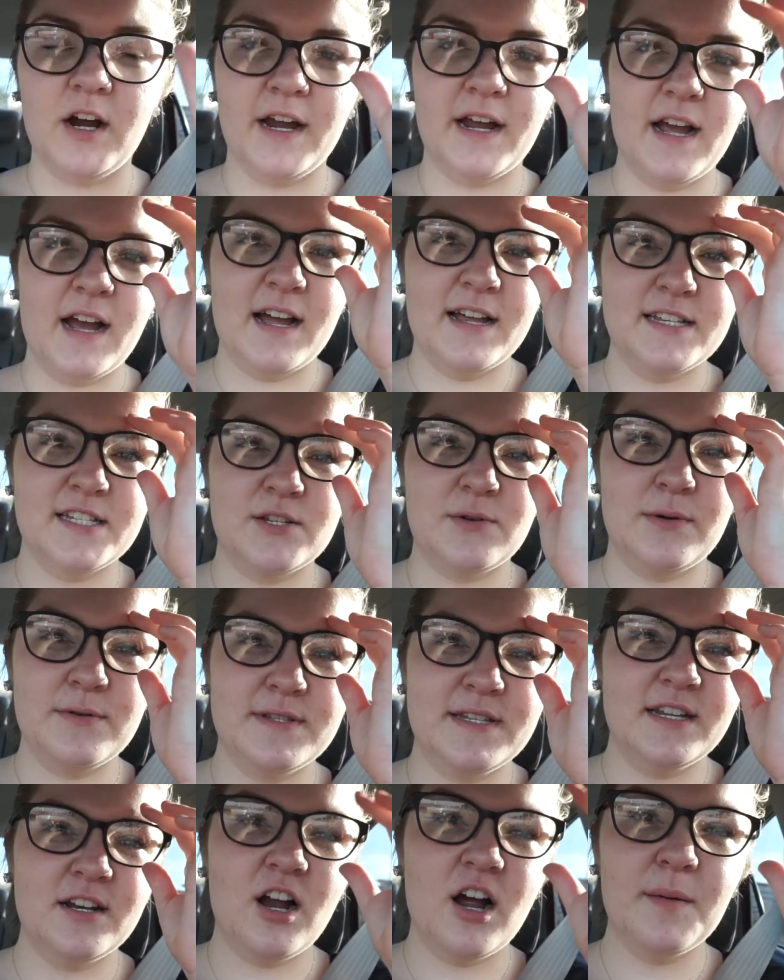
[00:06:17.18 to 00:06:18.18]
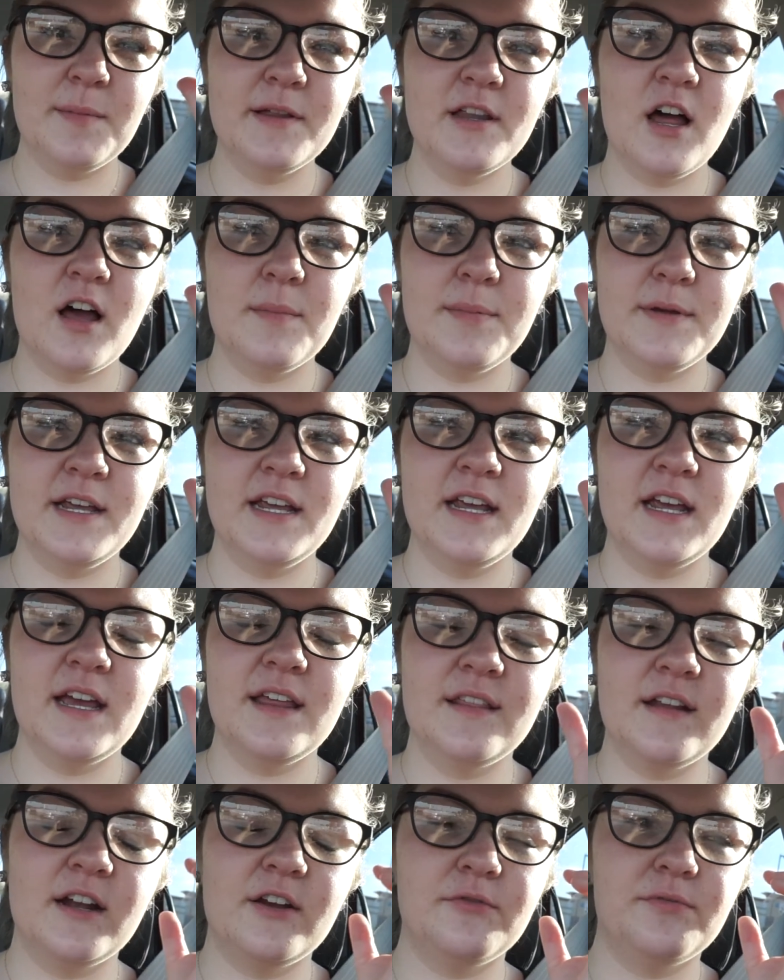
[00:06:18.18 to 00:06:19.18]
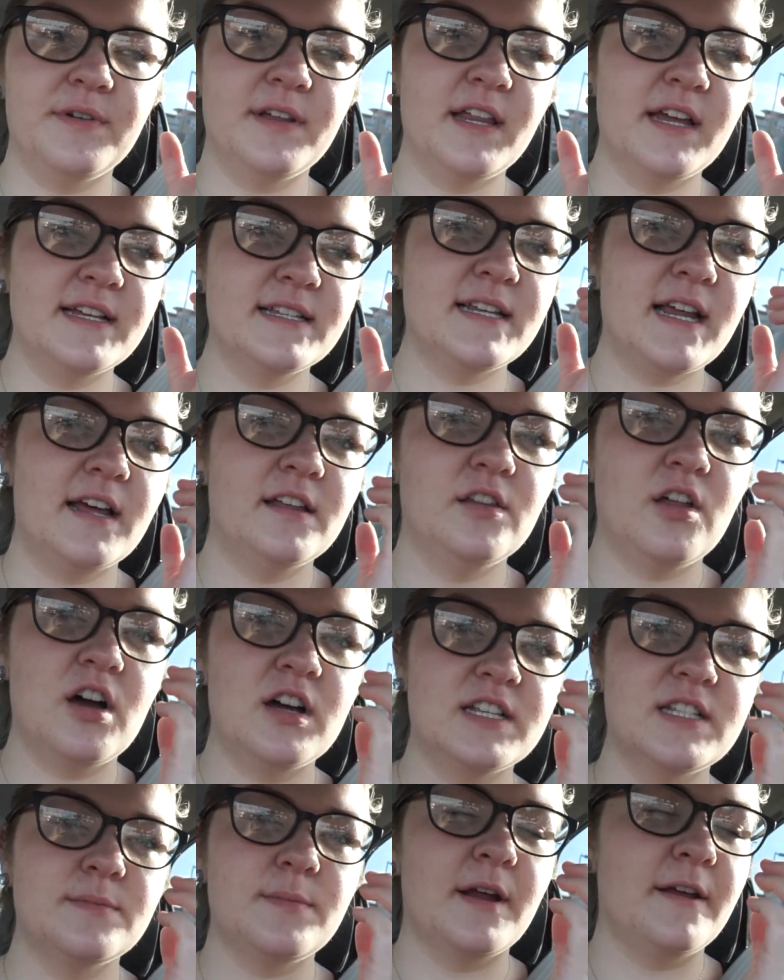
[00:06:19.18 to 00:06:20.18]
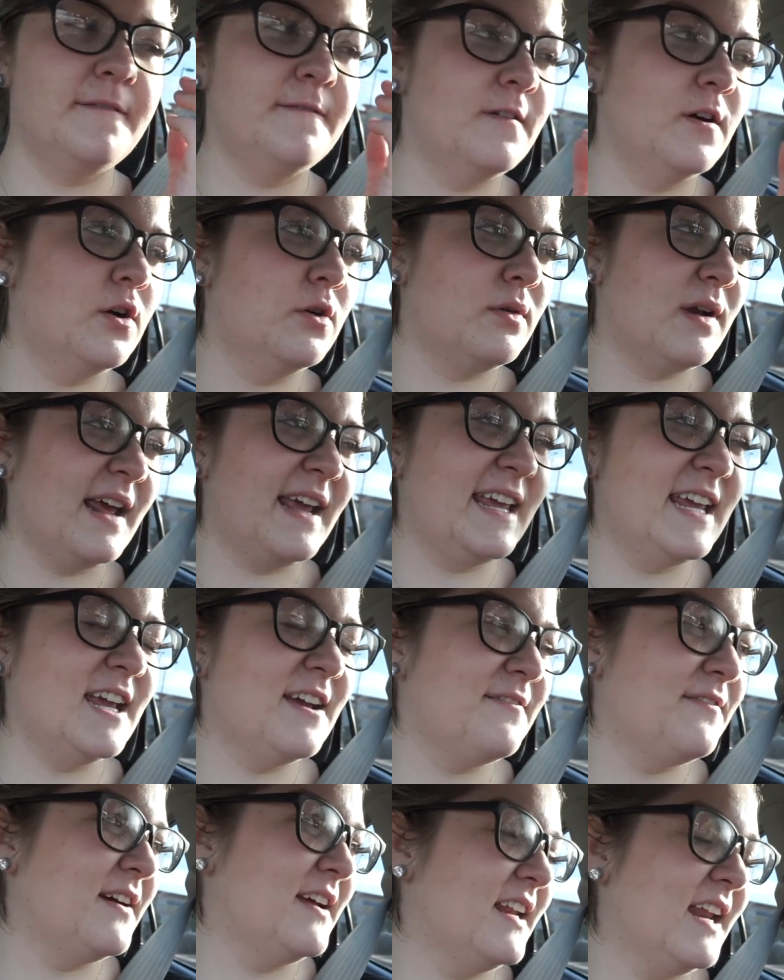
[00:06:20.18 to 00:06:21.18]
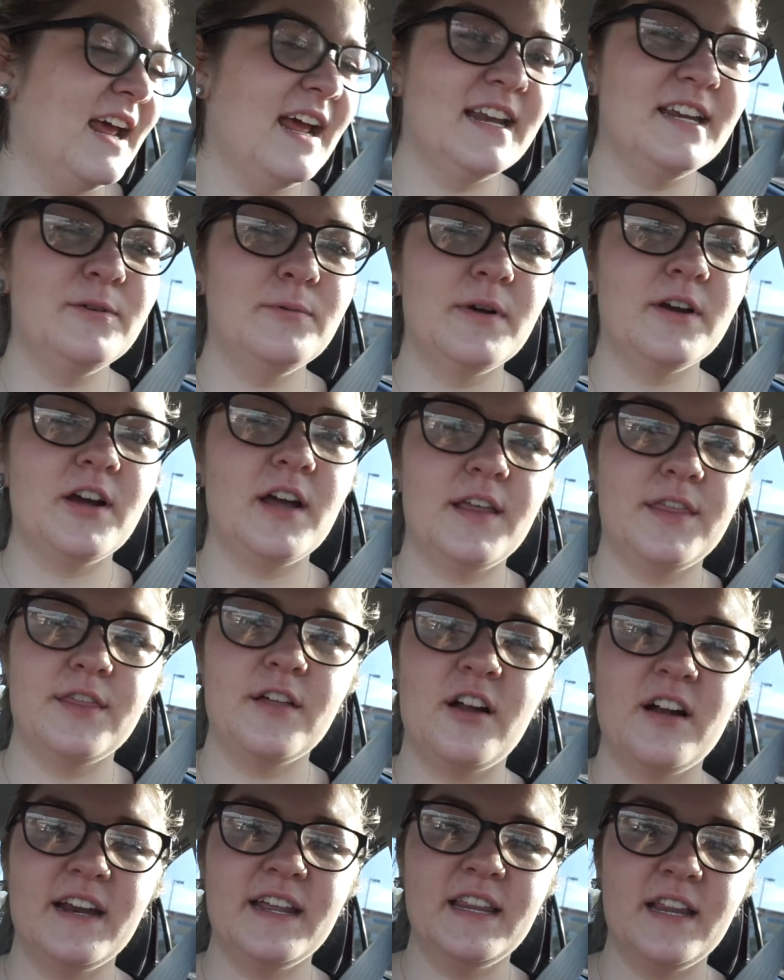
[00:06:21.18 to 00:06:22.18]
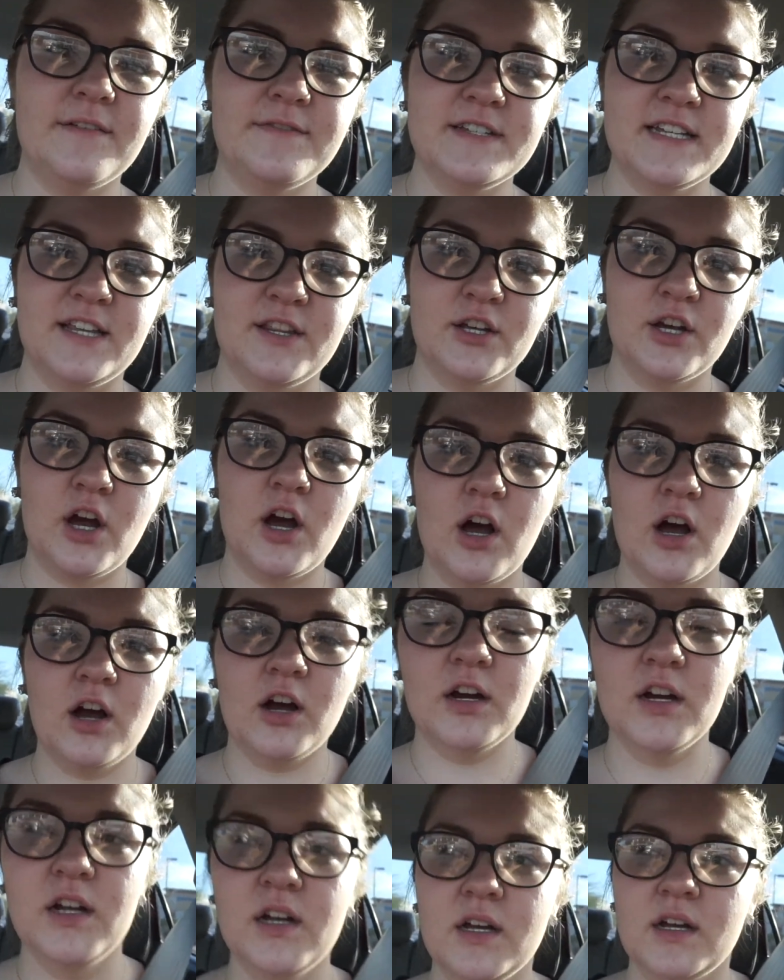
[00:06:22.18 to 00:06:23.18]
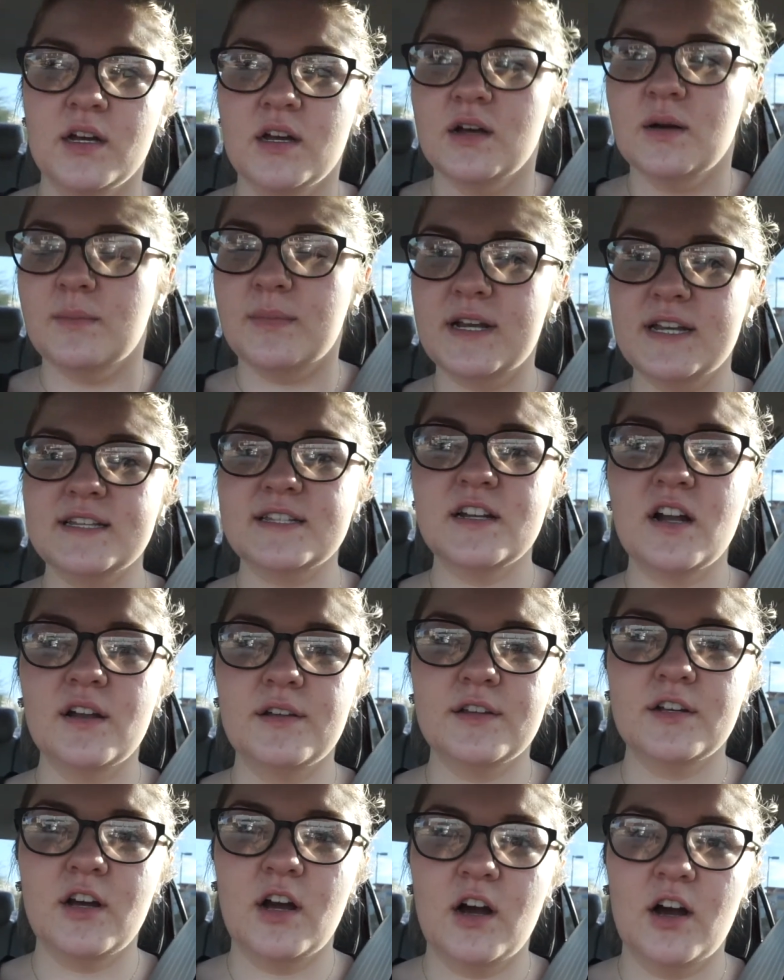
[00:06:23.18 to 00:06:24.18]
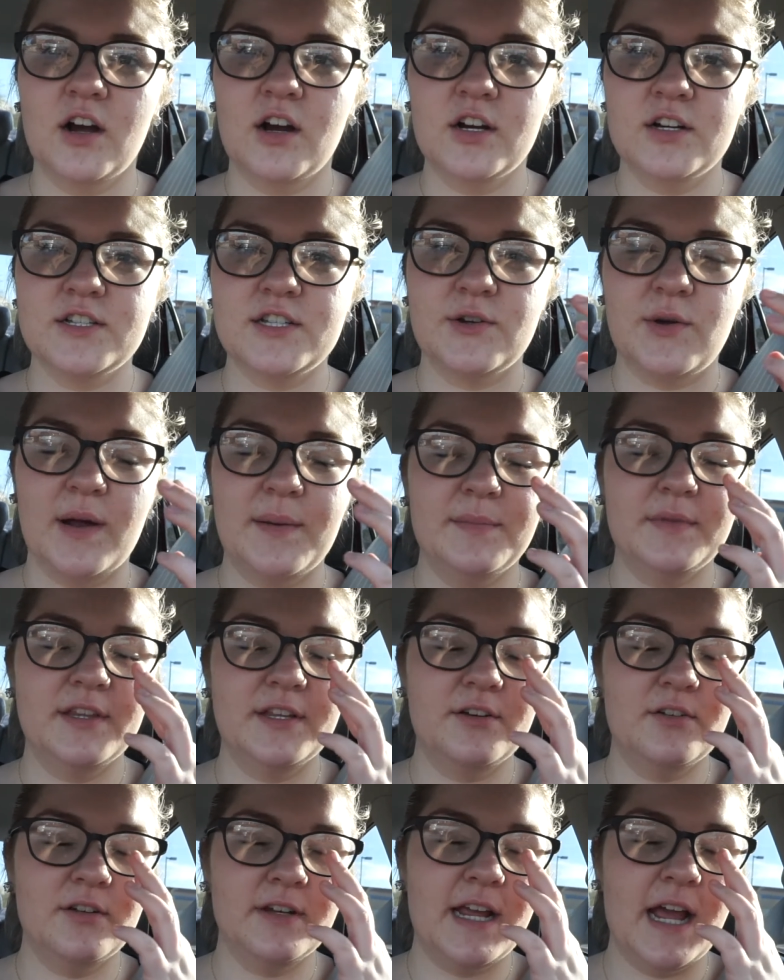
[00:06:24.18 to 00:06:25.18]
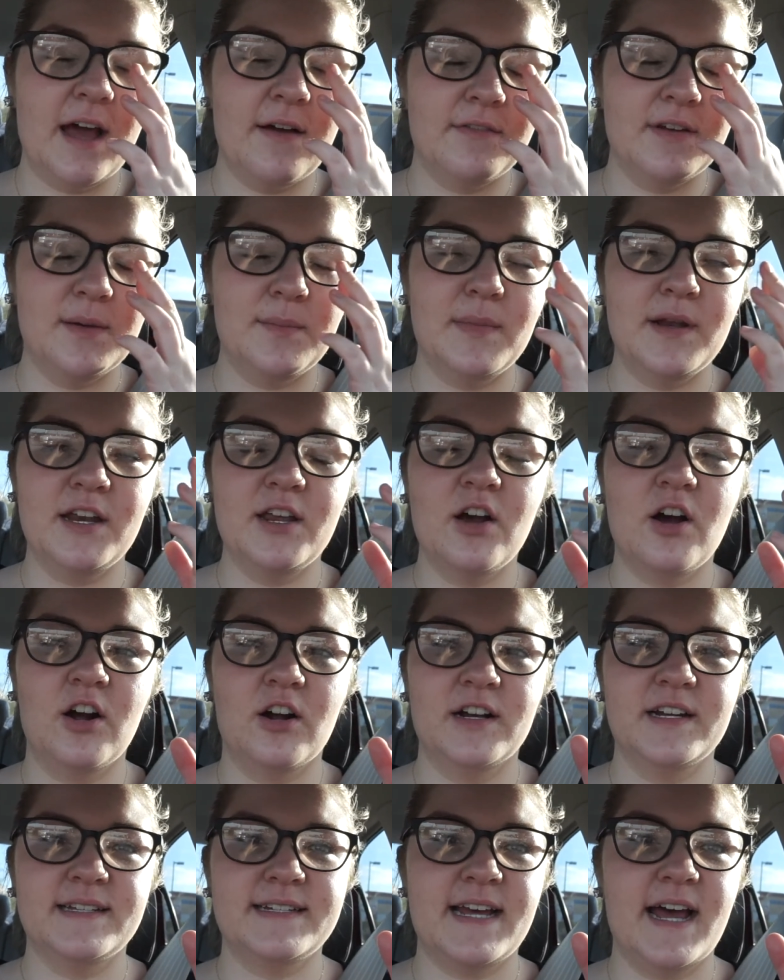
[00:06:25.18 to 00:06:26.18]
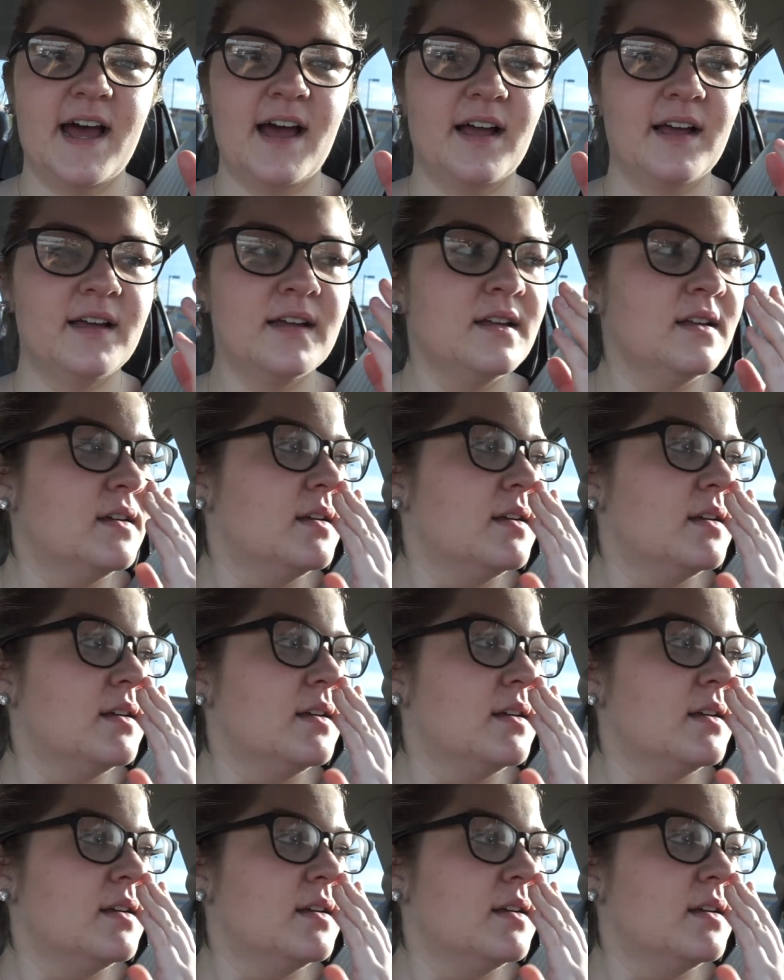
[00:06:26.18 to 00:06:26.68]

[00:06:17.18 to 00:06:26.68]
Alright guys, so I was in Hobby Lobby, and then I realized I lost my phone. I can't find it anywhere. I thought I left it in the car, but it's not in the car, so I'm literally having a mini heart attack.